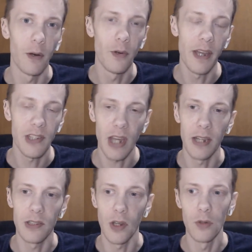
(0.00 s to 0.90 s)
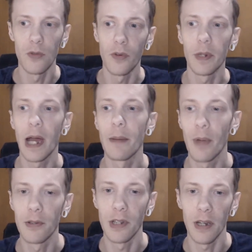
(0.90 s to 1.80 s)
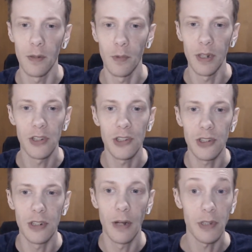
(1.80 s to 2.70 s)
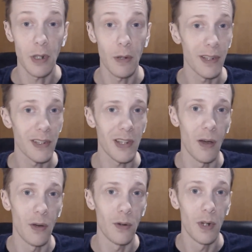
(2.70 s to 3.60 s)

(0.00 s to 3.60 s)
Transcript: All they say is oud from Cambodia, which, you know, it's quite subtle.